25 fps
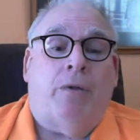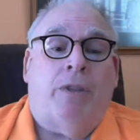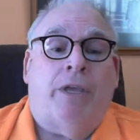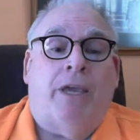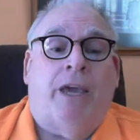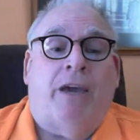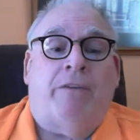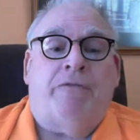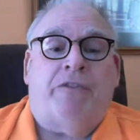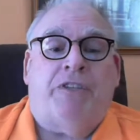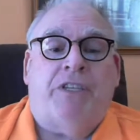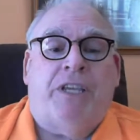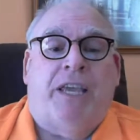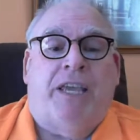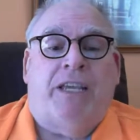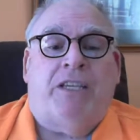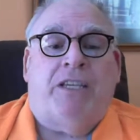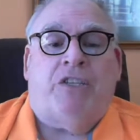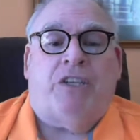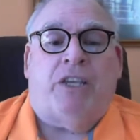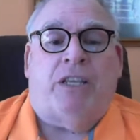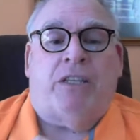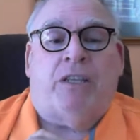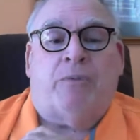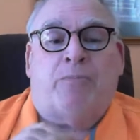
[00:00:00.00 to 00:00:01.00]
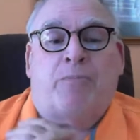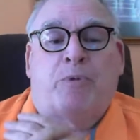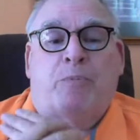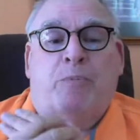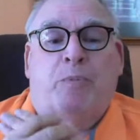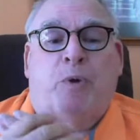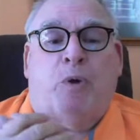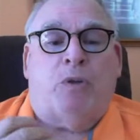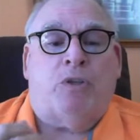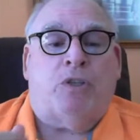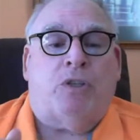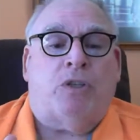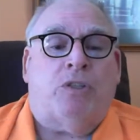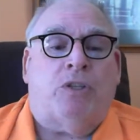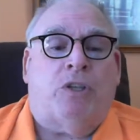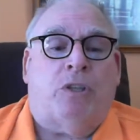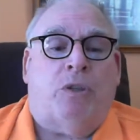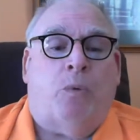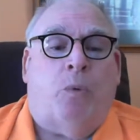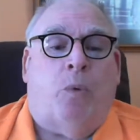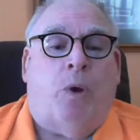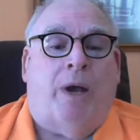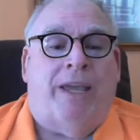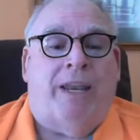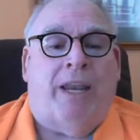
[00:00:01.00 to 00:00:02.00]
The FDA sent the proposal to
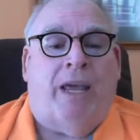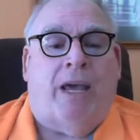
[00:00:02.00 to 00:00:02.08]
the White